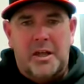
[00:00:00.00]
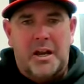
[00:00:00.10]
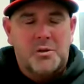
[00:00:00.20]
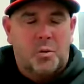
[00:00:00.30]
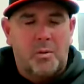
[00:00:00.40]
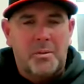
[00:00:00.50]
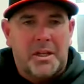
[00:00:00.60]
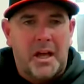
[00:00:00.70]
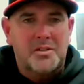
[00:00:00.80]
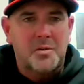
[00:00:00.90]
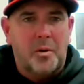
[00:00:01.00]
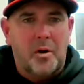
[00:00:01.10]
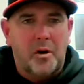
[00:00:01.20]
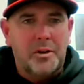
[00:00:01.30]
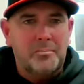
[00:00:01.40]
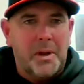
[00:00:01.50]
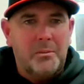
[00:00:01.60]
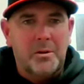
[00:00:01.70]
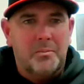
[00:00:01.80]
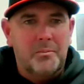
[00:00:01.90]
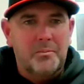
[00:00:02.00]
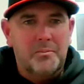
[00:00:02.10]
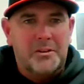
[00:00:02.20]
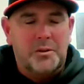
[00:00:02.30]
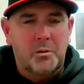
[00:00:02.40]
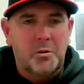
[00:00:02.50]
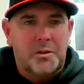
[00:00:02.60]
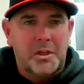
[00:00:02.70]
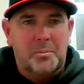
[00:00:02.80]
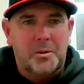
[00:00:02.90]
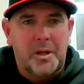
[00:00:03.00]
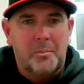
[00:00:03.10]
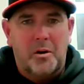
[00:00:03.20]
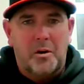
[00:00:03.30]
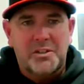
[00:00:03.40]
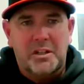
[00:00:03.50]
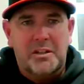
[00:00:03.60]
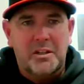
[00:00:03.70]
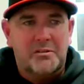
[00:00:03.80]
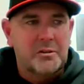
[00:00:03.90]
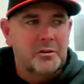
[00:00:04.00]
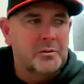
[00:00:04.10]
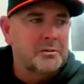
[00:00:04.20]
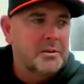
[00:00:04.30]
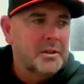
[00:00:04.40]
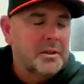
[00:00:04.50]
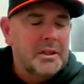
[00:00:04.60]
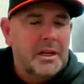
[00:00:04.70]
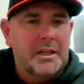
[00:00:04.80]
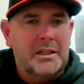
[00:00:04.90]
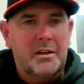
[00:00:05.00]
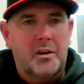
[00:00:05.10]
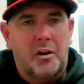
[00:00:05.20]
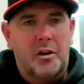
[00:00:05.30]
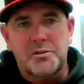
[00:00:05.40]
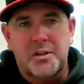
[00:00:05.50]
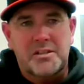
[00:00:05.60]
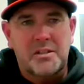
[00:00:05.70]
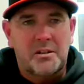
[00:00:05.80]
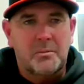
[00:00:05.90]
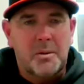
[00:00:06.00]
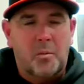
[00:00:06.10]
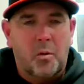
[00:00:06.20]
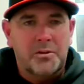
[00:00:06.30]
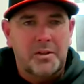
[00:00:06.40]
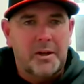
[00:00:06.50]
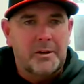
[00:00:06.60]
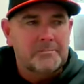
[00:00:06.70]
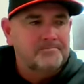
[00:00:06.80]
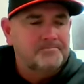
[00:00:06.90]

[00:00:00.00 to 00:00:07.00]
I just want him to catch the ball and be able to make the routine play, balls he can get to. And he did all those things and a little bit more today.